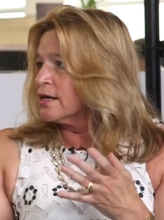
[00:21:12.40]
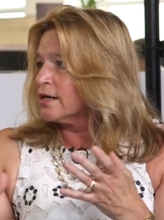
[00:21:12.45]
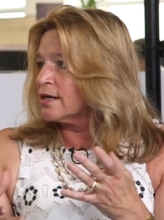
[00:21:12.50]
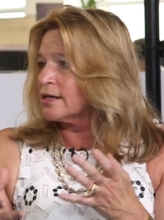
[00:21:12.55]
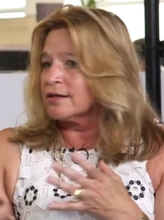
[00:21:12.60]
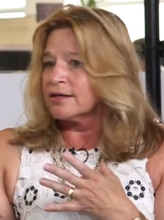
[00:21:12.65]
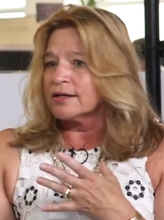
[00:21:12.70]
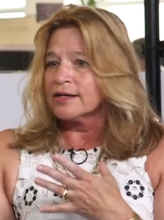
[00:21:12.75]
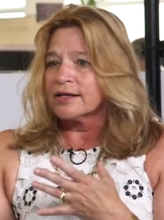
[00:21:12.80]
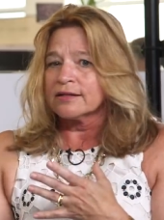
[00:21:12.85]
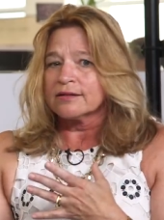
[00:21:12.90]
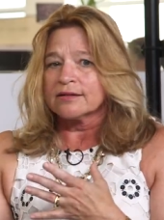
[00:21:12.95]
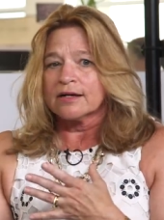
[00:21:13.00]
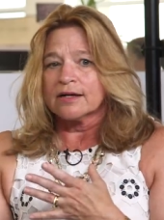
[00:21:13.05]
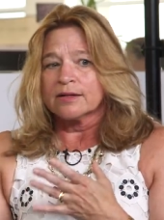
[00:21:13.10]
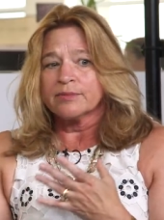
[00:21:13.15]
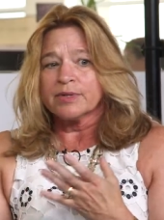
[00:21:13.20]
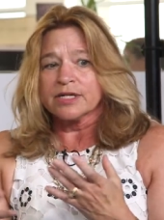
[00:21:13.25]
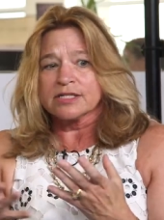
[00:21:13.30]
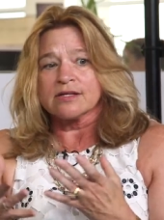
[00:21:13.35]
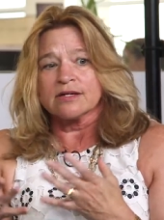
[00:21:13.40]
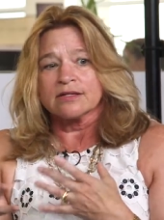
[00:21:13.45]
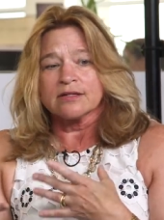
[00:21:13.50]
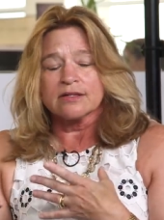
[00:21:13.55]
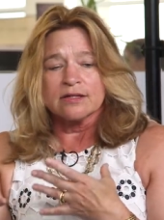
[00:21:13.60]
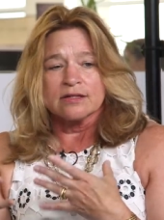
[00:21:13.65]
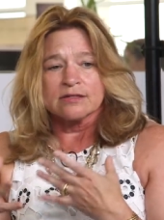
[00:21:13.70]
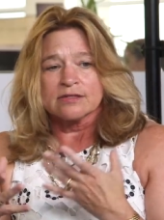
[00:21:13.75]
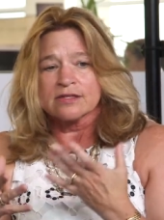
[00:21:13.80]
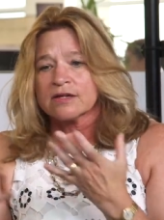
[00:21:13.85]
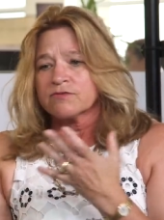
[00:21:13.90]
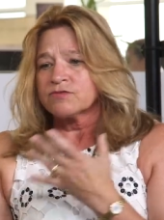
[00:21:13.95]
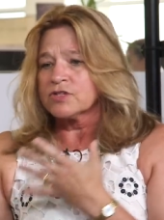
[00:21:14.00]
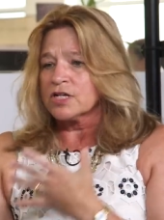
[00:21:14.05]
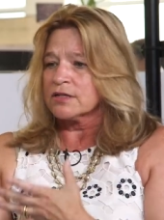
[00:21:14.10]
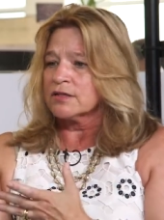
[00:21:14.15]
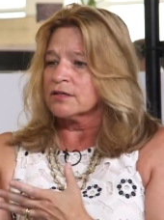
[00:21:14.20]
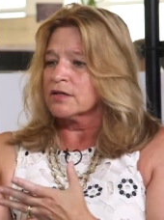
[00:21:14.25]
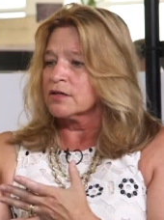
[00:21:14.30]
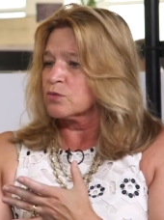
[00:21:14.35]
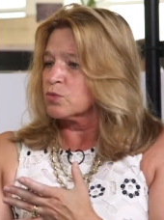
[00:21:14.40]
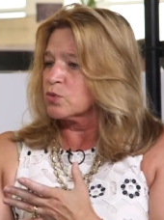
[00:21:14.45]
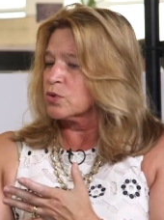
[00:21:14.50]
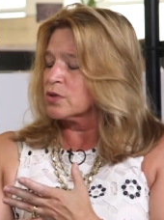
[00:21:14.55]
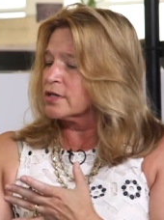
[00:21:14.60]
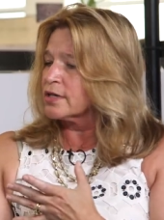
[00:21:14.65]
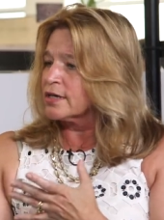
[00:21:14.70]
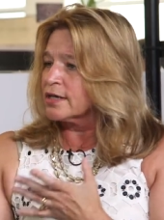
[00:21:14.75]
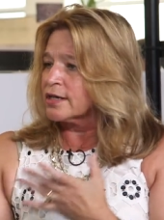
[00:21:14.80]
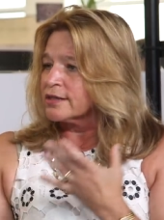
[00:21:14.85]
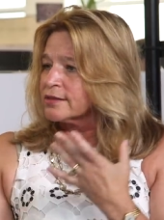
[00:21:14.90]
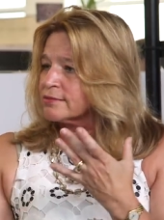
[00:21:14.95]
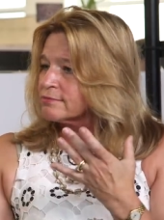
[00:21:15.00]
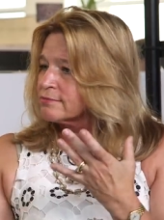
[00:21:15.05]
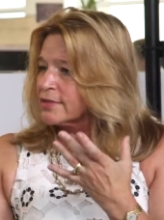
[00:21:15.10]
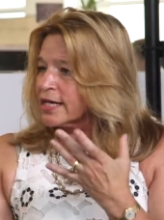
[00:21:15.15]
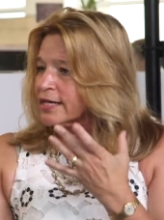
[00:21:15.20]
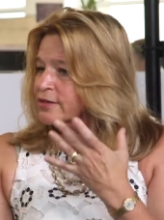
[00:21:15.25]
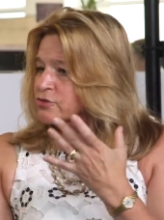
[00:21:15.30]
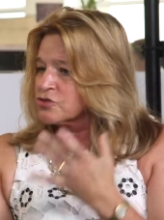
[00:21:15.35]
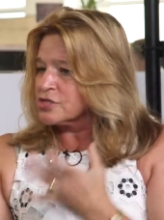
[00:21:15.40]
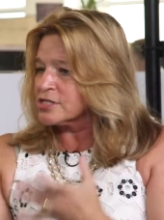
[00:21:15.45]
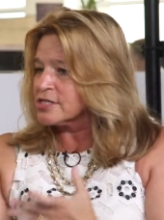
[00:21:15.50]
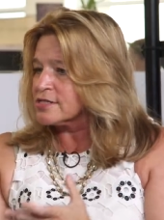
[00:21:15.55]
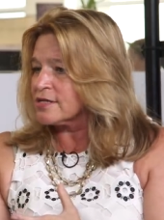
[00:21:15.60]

Uh, and I'm excited because they've done a lot of work on entry,